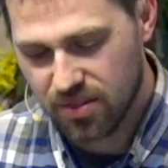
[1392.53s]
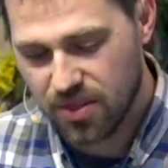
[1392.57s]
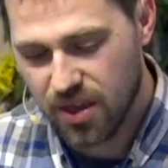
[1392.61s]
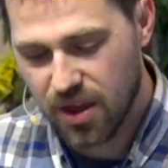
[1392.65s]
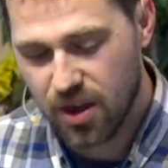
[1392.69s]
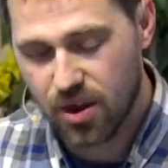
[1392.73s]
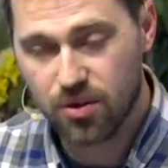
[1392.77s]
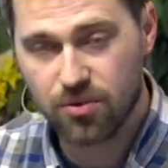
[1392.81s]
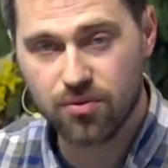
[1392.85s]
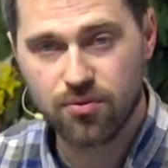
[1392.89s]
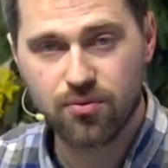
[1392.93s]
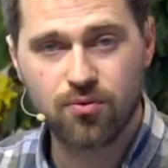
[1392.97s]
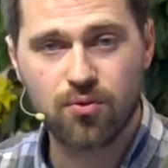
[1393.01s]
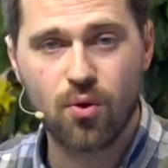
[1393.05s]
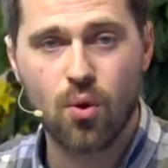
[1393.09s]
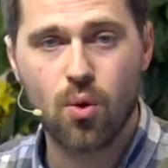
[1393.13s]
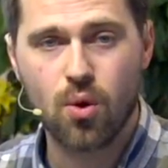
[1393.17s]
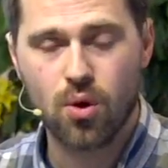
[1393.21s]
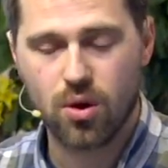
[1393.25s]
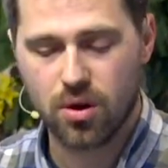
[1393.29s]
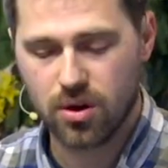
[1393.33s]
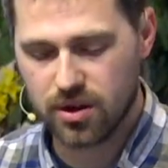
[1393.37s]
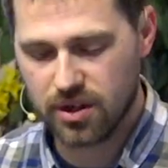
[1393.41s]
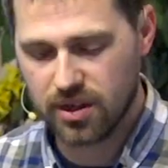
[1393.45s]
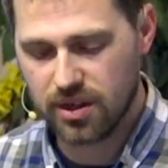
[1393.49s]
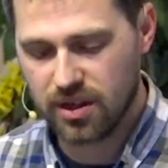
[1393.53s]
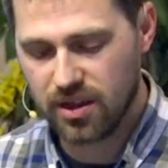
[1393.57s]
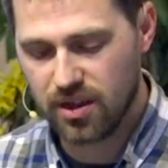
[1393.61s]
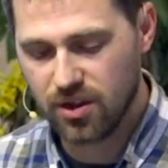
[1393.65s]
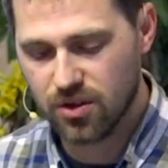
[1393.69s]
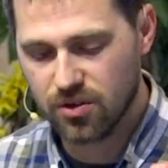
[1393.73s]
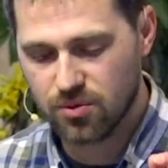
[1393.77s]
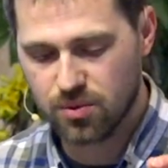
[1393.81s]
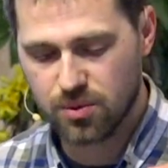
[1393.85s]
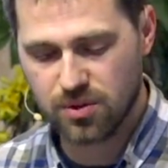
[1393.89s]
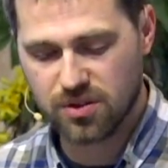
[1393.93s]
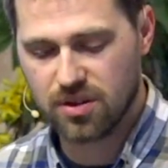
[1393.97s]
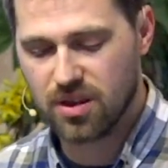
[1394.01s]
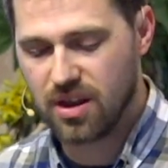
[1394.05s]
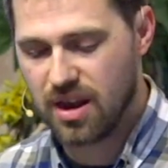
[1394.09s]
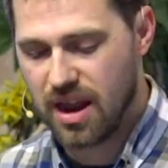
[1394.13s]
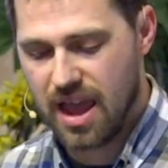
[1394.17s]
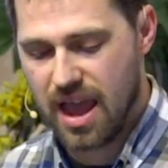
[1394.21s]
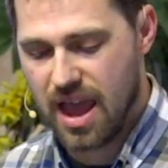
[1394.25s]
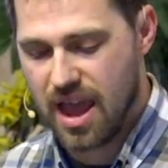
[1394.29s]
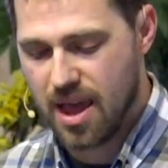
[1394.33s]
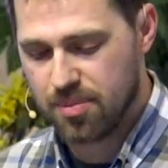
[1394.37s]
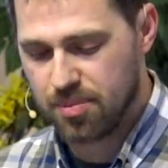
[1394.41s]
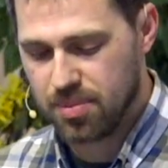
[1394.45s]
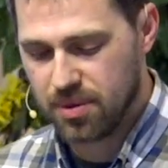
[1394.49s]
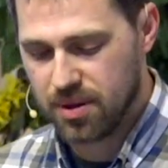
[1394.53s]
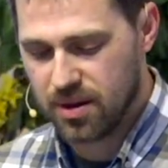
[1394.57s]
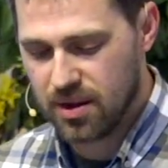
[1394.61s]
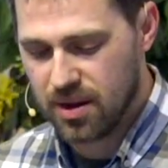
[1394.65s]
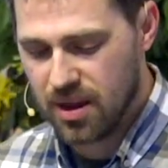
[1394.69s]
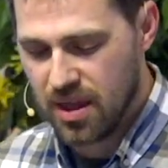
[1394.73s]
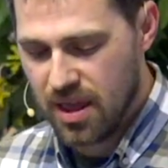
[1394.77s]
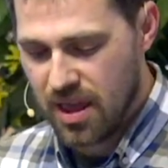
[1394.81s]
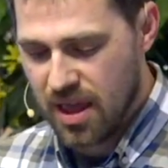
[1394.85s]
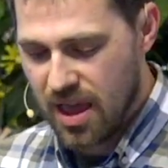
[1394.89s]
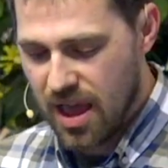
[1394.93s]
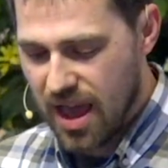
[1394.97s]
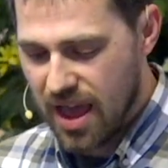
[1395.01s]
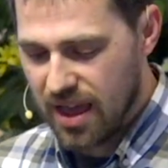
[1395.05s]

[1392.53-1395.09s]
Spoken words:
Therefore, here's what's going to happen.